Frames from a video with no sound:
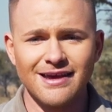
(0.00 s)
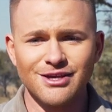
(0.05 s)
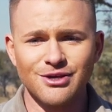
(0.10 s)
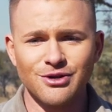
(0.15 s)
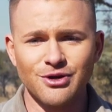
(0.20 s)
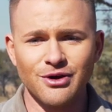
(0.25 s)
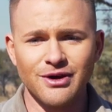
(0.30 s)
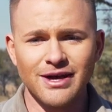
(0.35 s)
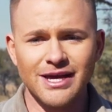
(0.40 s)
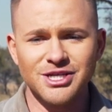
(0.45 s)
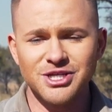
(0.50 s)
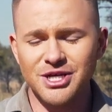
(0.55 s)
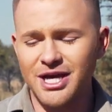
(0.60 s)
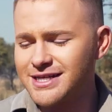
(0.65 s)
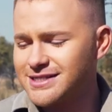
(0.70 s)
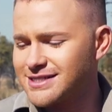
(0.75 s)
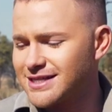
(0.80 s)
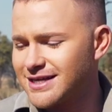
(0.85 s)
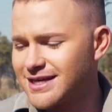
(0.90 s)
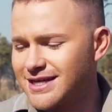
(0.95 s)
You know,
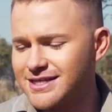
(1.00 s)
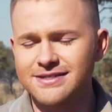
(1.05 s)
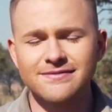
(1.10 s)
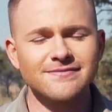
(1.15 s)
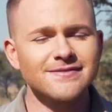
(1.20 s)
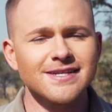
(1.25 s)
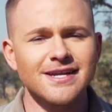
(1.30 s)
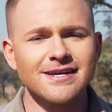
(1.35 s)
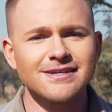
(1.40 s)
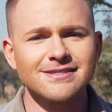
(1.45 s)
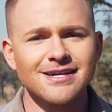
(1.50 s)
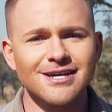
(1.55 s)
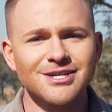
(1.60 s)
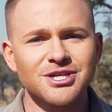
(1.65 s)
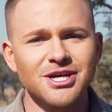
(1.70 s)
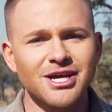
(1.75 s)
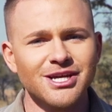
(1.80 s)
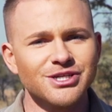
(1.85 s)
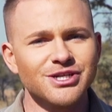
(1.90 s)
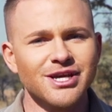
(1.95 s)
educating the kids of today is
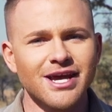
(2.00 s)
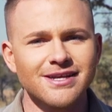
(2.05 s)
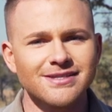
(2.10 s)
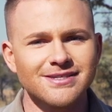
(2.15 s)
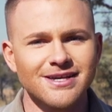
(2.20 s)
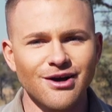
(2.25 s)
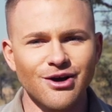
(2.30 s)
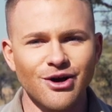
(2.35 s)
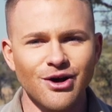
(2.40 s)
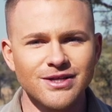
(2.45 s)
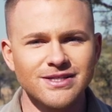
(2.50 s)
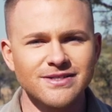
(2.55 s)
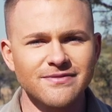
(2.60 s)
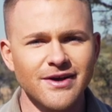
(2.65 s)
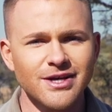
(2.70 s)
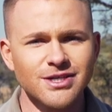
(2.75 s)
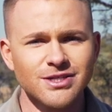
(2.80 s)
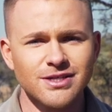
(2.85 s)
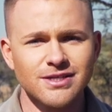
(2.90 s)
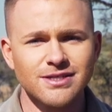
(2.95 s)
actually educating our
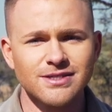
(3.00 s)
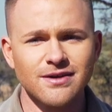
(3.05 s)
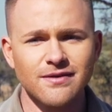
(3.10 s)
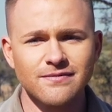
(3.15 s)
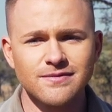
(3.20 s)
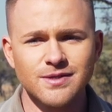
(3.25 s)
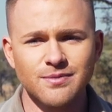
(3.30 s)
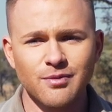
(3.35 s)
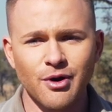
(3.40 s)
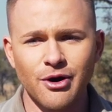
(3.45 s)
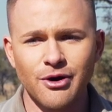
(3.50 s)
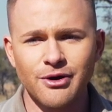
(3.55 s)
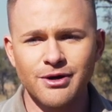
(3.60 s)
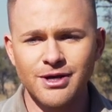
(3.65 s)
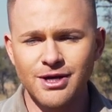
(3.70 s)
conservationists of tomorrow.